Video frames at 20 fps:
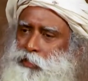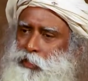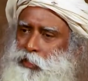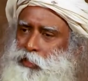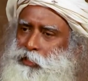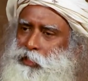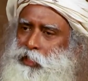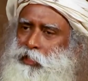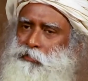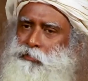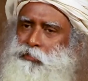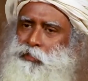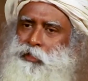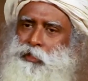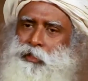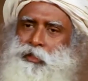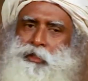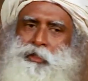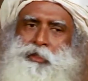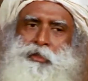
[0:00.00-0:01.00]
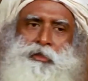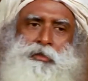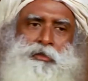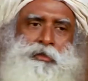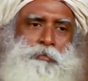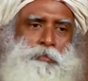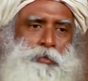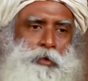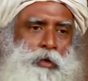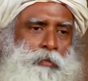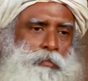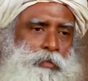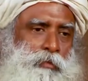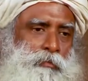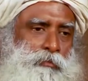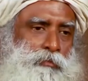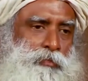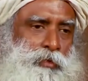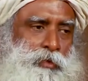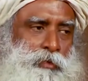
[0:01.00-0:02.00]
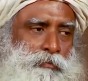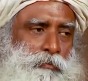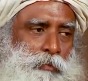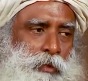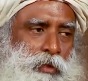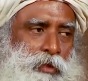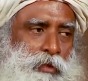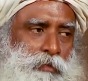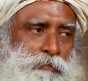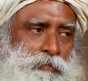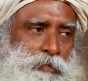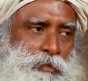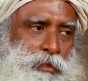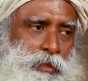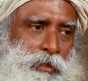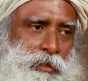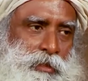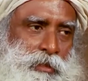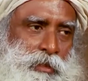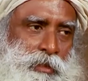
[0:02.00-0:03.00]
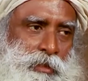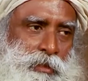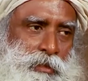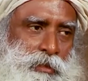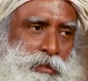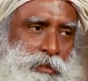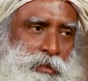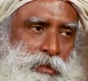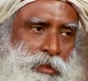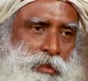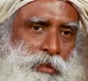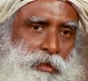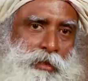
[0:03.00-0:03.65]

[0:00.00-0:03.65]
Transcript: Right now, the problem with modern physics is